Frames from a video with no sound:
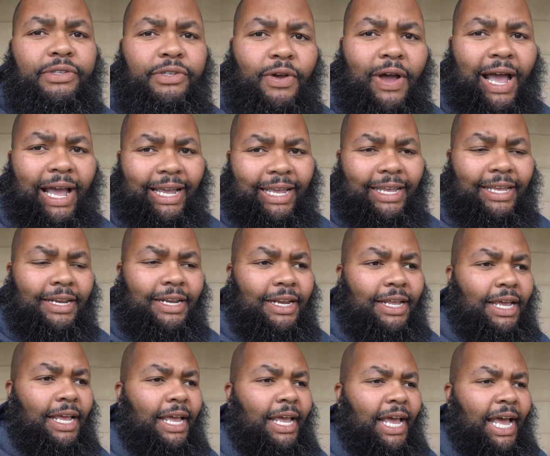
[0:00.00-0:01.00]
So I can,
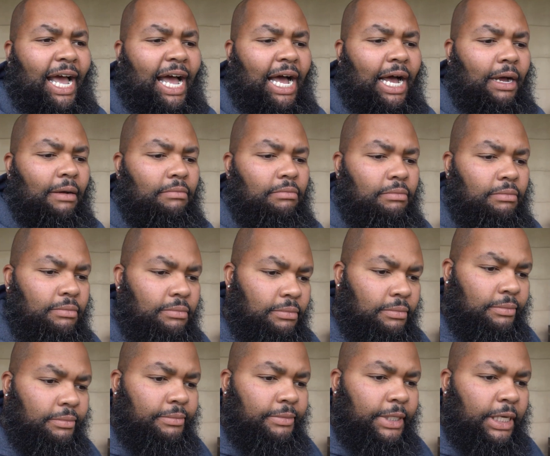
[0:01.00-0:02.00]
um,
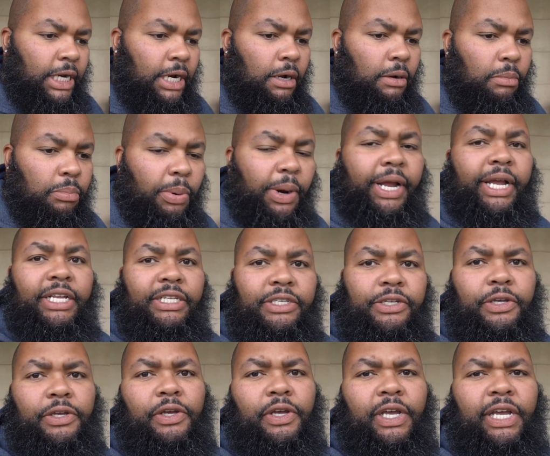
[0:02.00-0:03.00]
you know, bring it
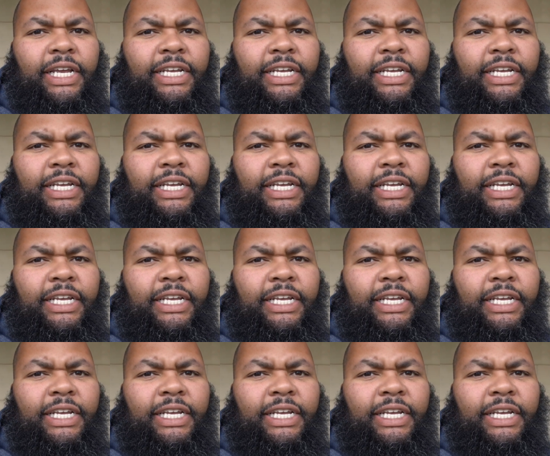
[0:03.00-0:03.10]
to you.